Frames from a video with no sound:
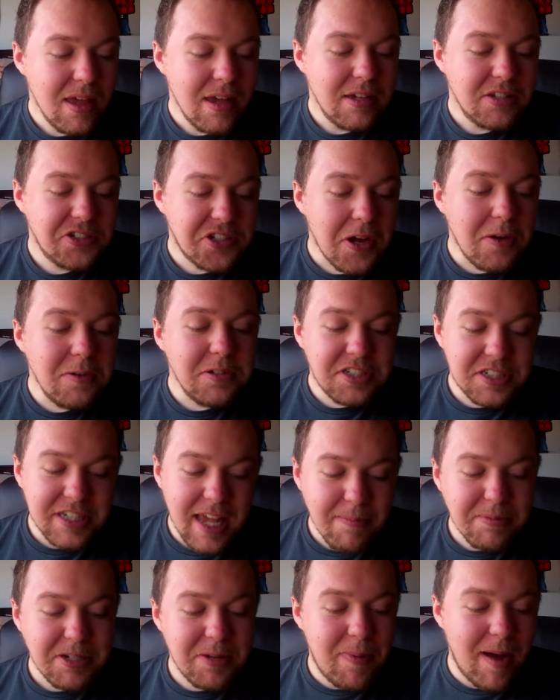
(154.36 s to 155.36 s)
So,
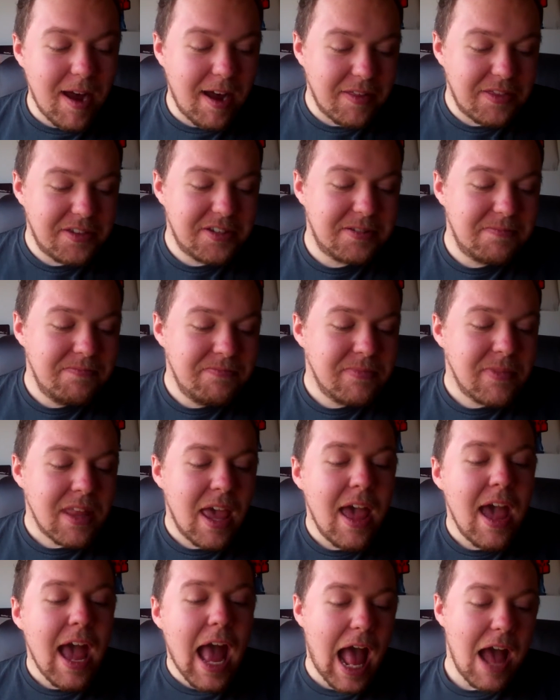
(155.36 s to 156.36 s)
skeptopaths
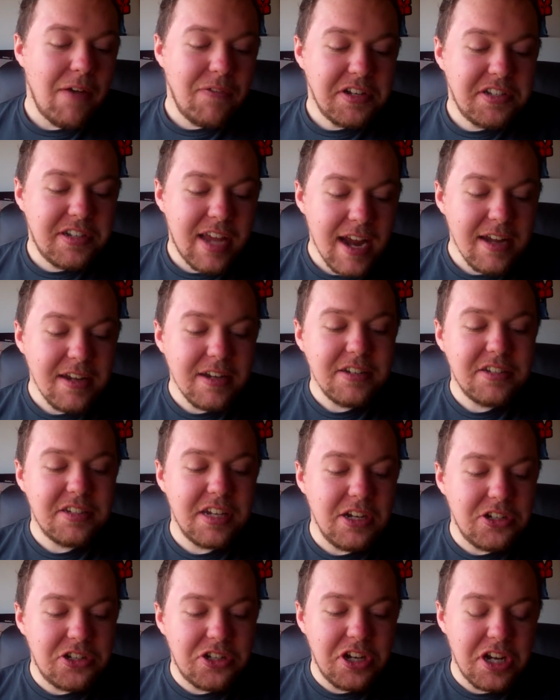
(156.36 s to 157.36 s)
have a
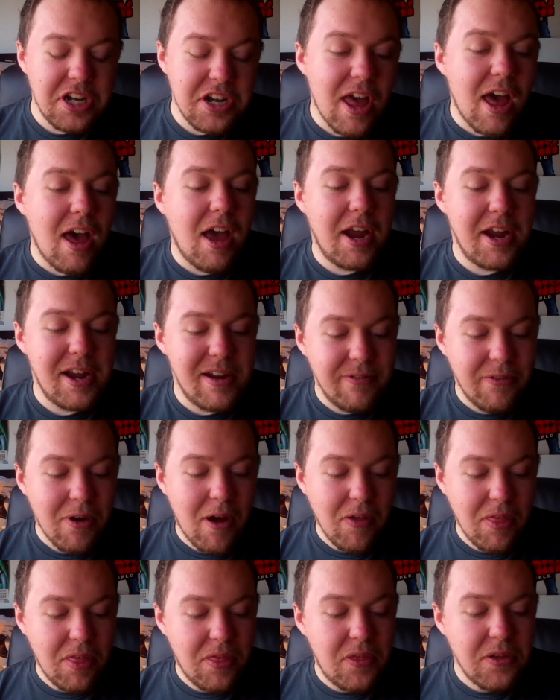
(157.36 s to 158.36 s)
tendency to deny
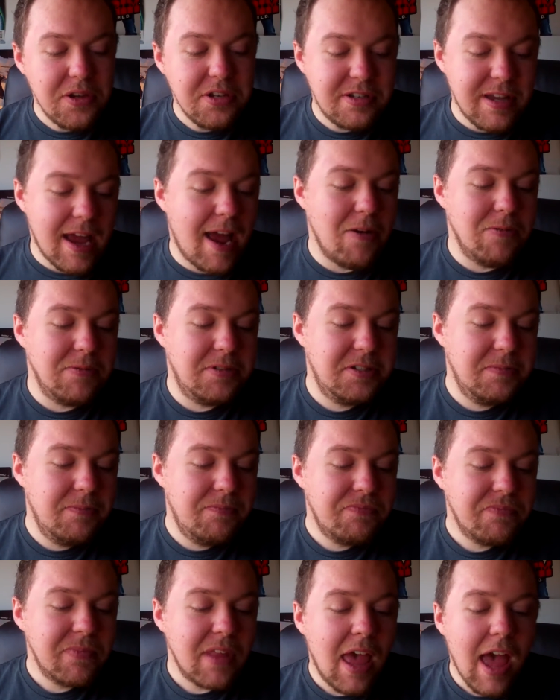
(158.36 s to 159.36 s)
rather than doubt,
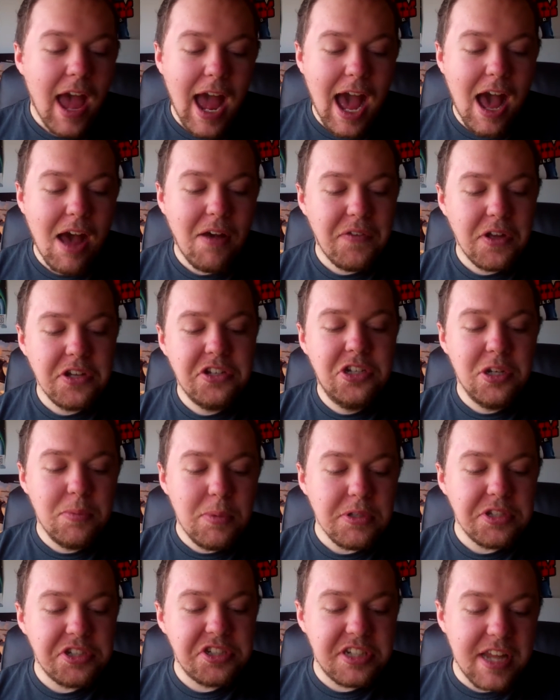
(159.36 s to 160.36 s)
have
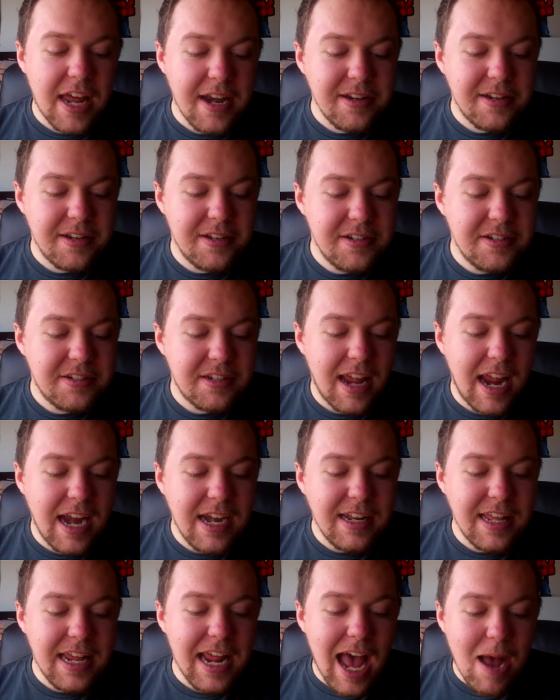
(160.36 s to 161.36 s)
double standards
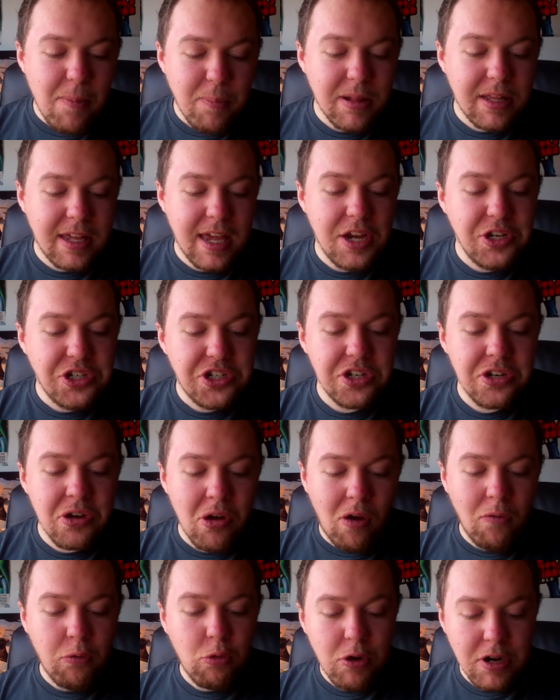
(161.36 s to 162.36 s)
in the application
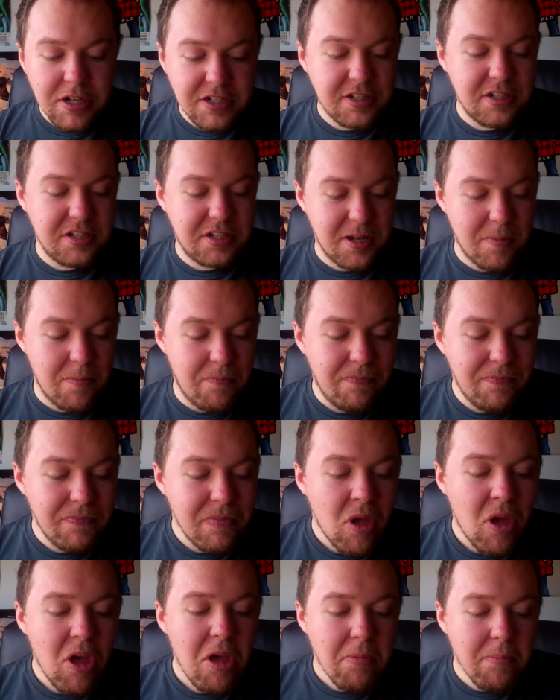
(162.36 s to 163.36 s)
of criticism,
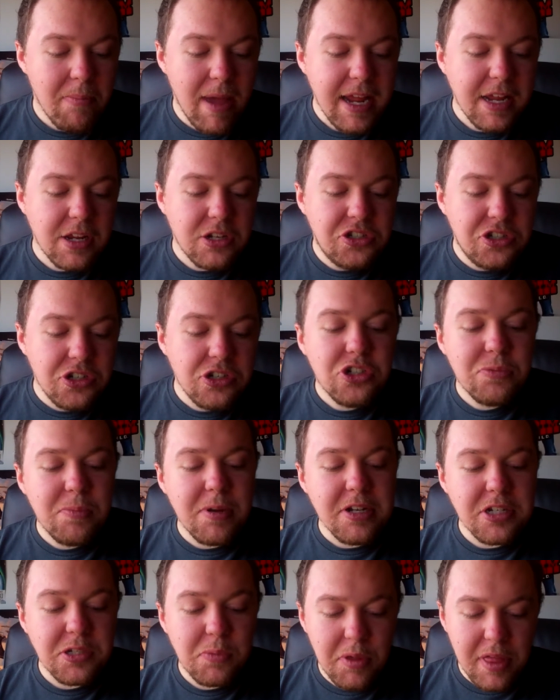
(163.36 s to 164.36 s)
make
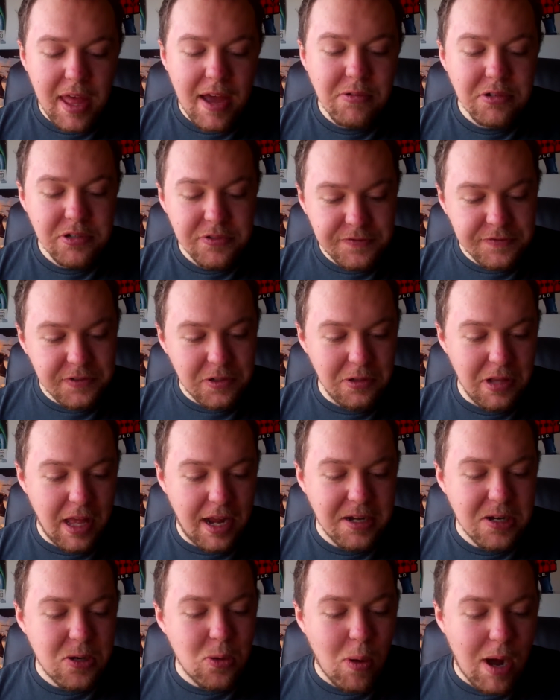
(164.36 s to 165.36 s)
judgments without full
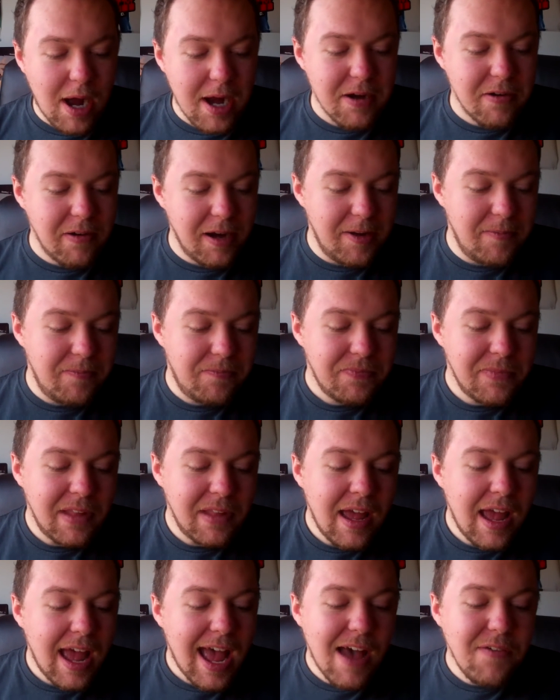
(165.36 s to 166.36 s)
enquiry,
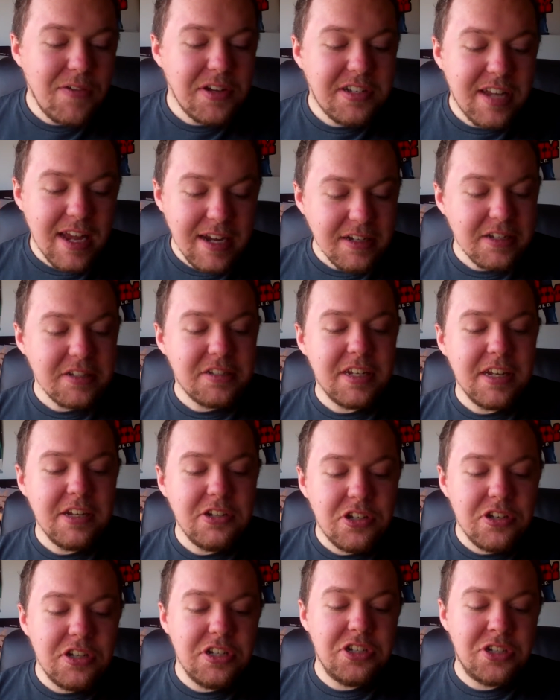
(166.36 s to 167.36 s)
have a tendency
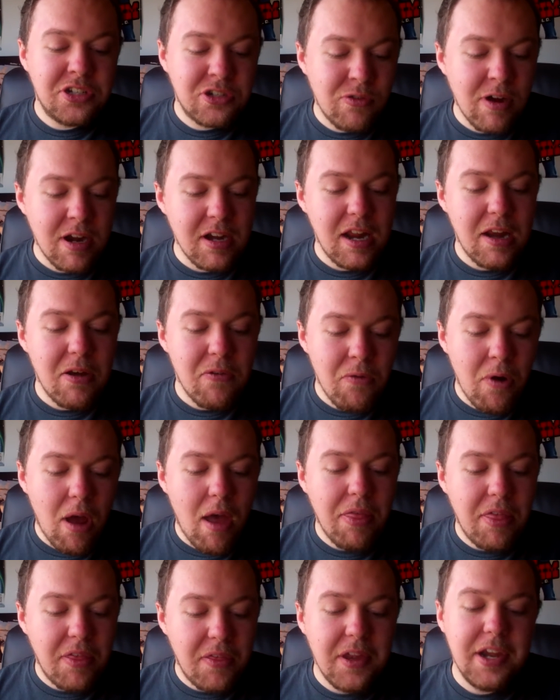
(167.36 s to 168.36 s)
to discredit
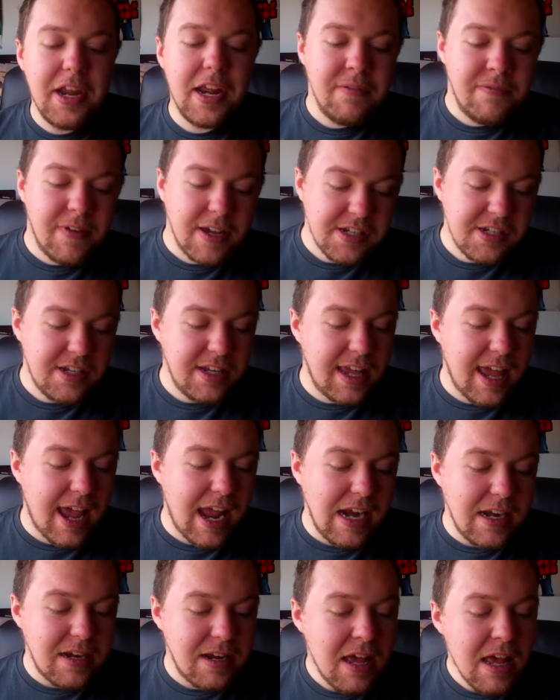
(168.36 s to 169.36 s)
rather than
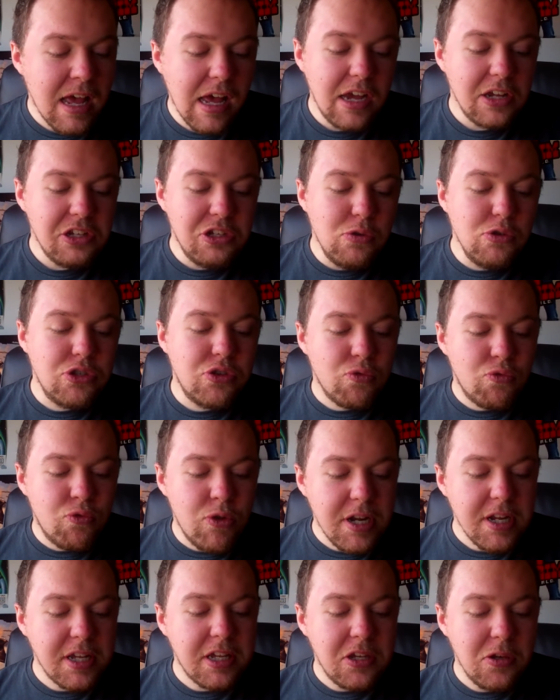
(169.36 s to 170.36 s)
investigate, use
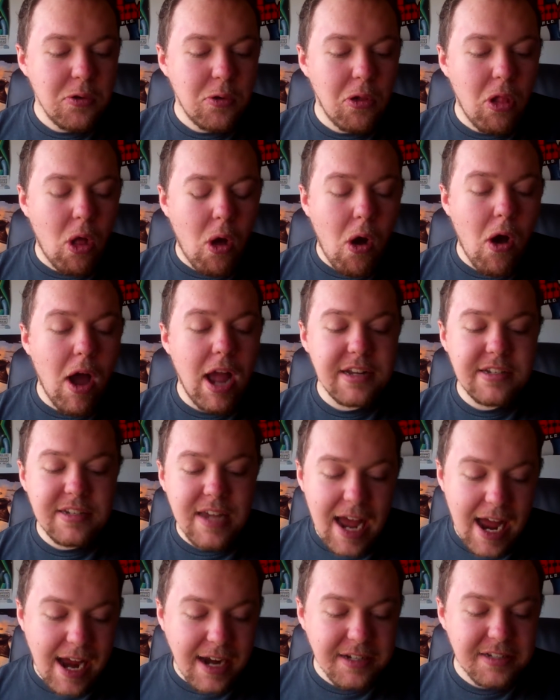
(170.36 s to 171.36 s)
ridicule or
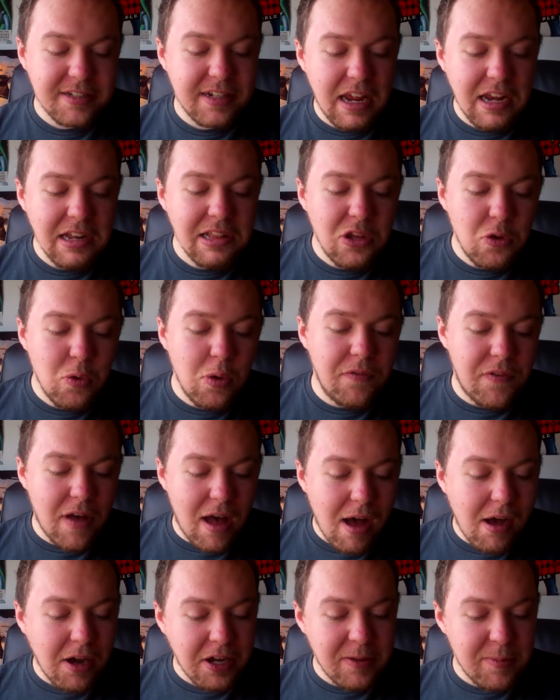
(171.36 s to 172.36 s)
attacks in lieu of
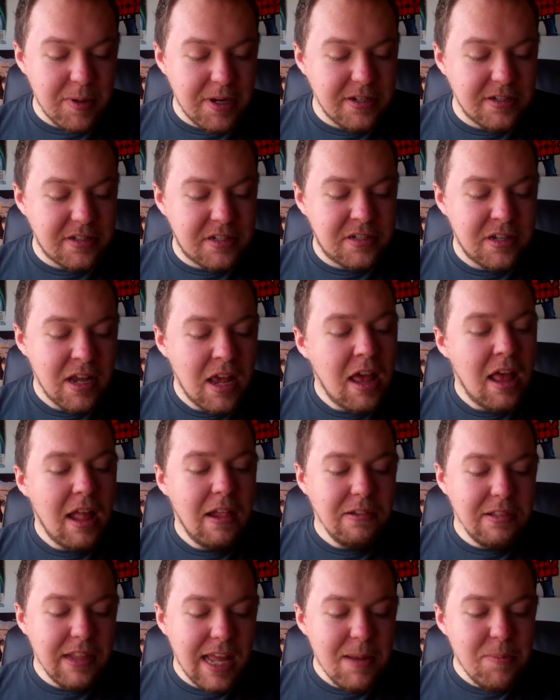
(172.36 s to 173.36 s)
arguments,
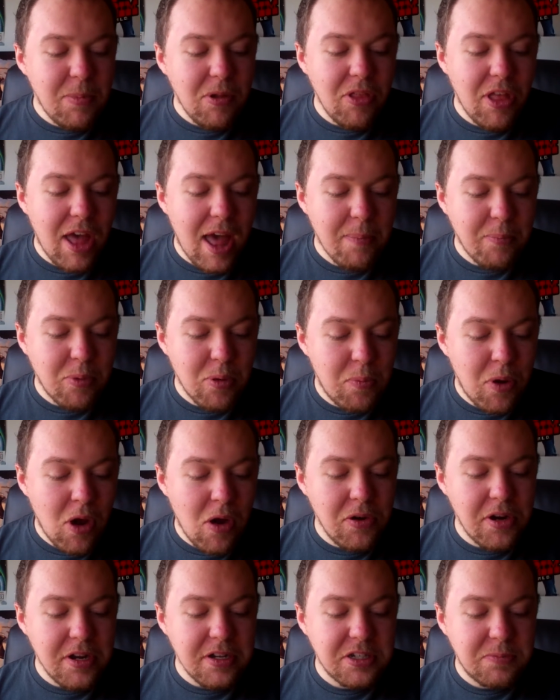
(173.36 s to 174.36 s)
label their
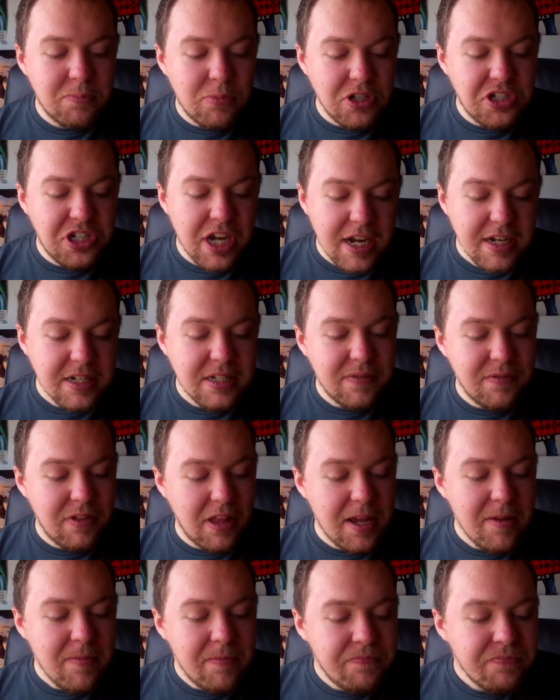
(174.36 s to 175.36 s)
proponents
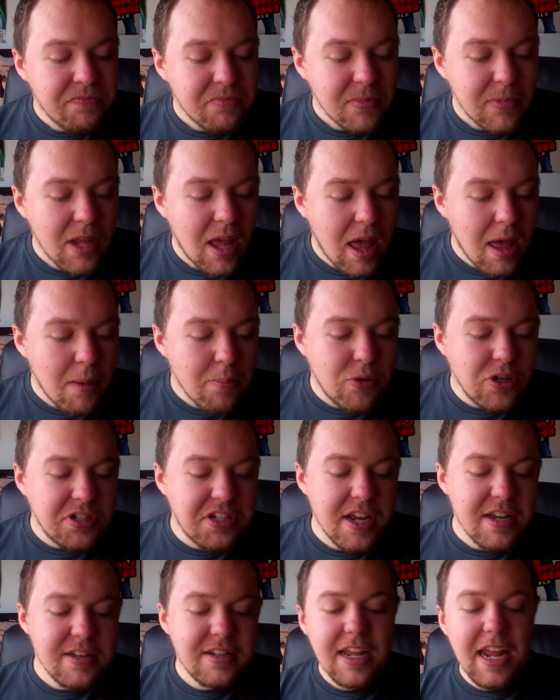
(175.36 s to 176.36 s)
progenitively,
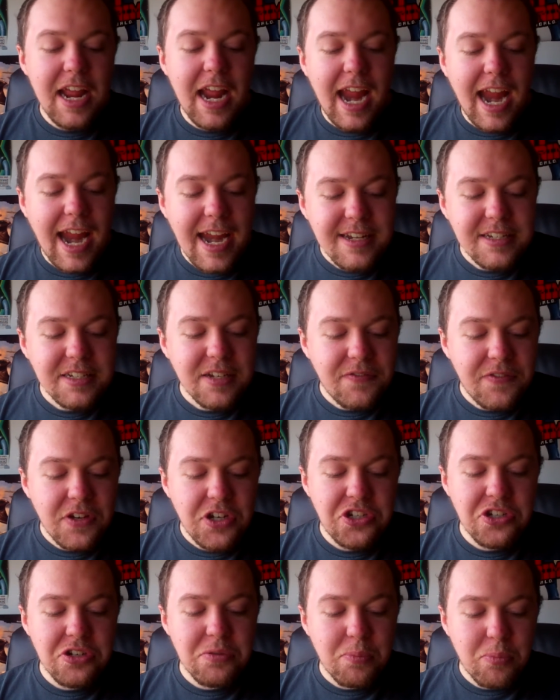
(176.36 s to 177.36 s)
present
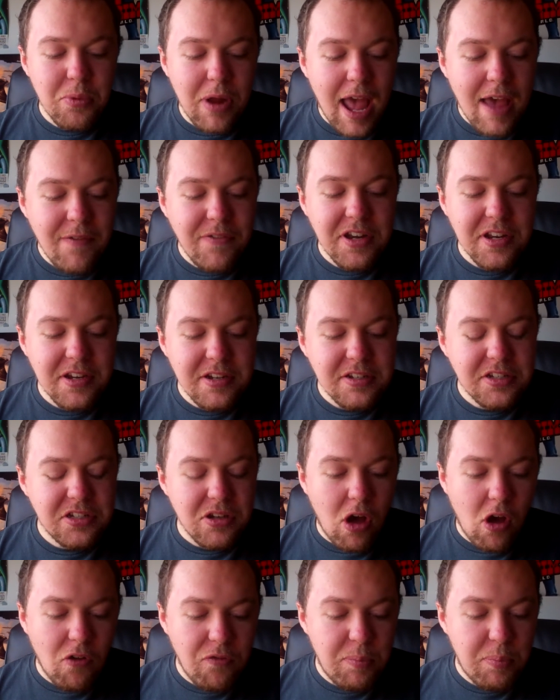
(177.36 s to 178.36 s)
insufficient evidence
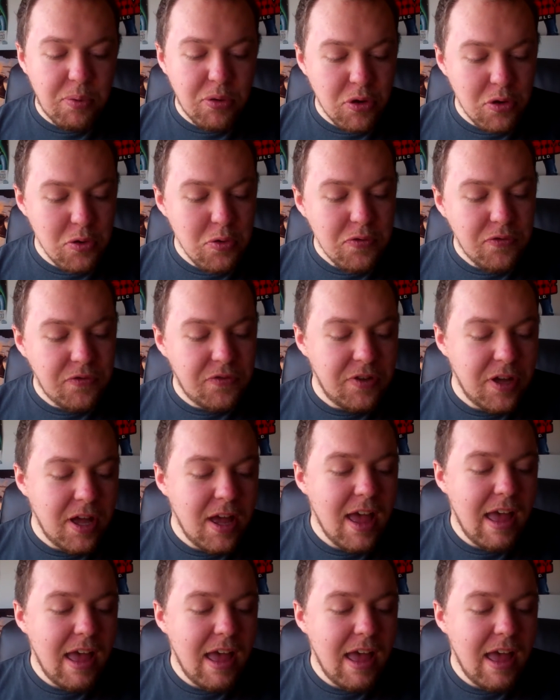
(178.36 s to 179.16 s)
of proof,